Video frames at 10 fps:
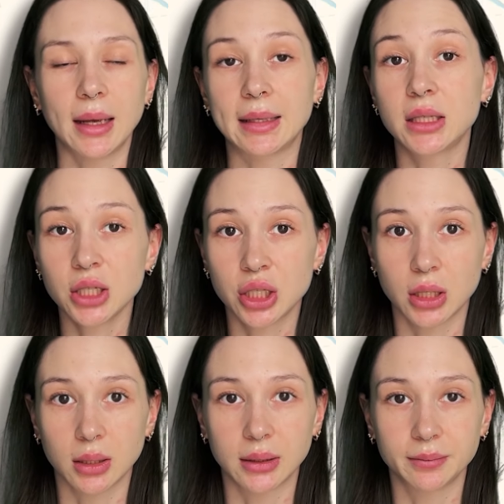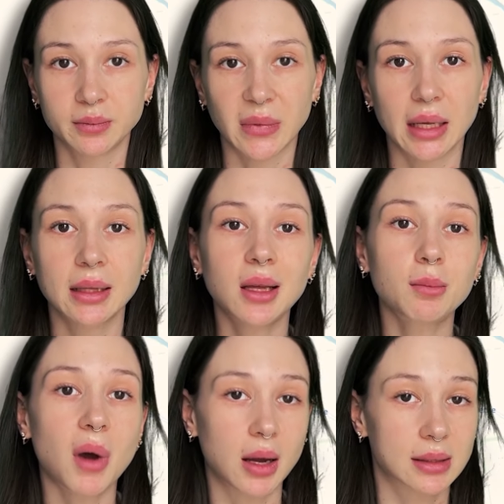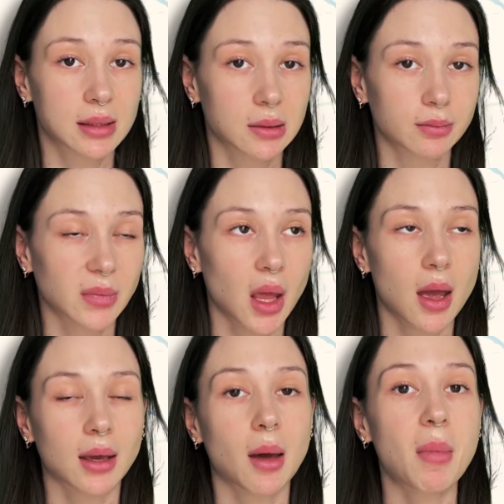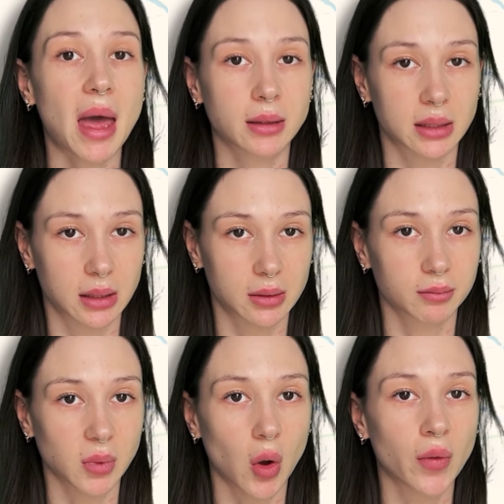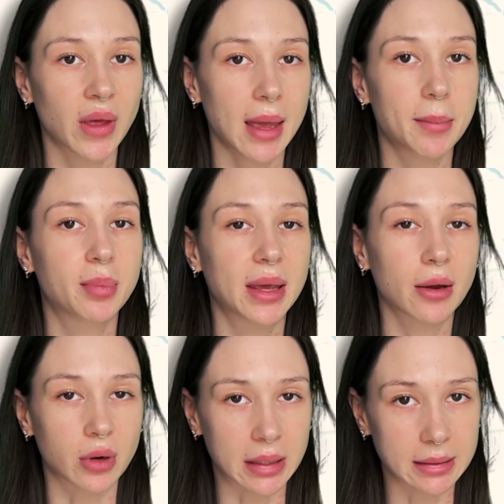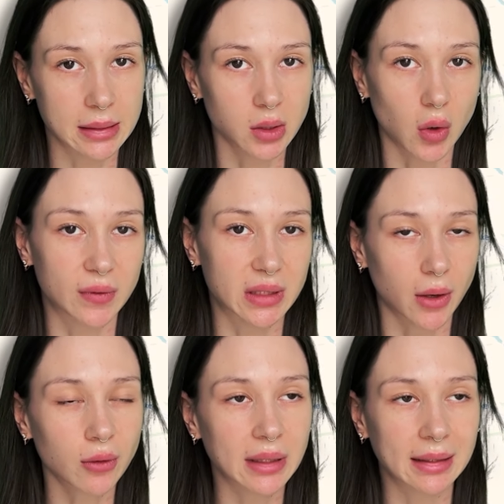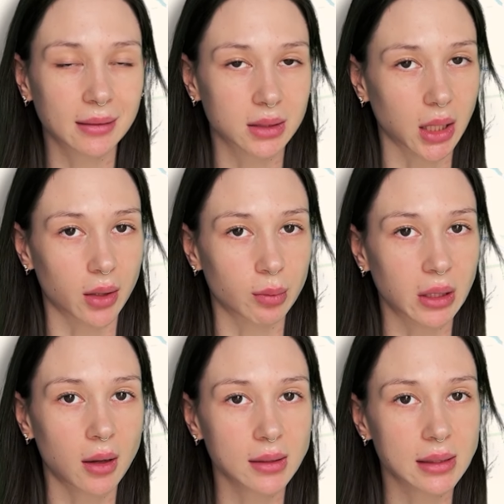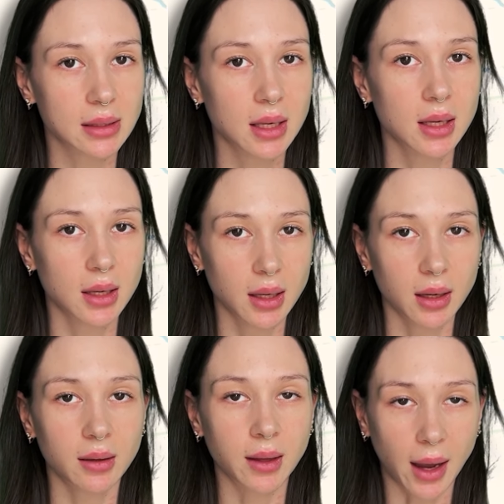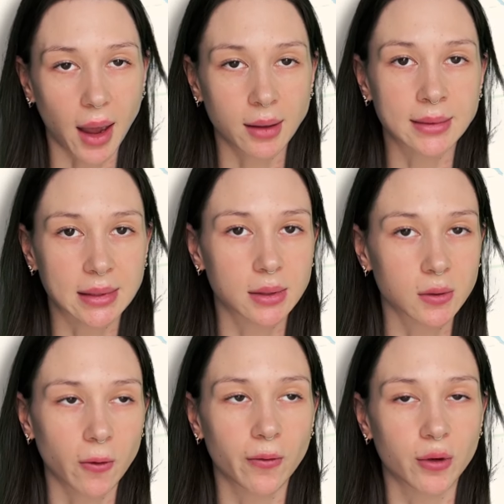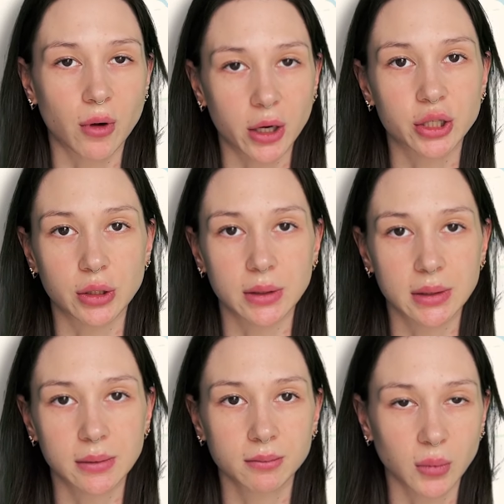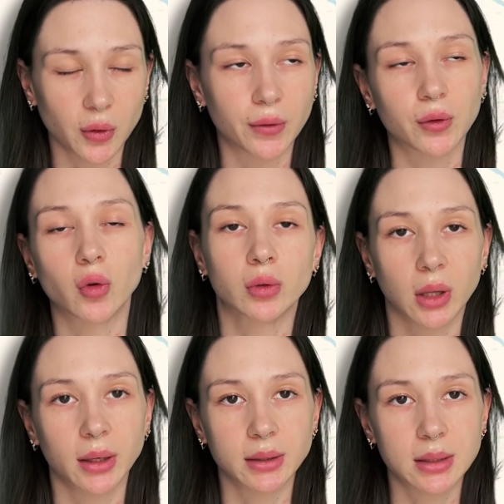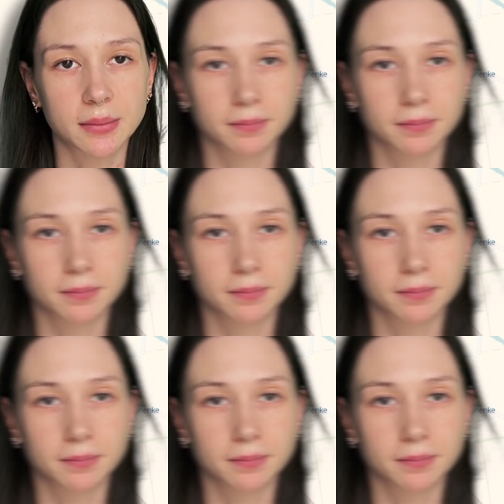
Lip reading: Additionally, Elon Musk commented on the appearance of Starlink terminals in the hands of the Russians on the front lines.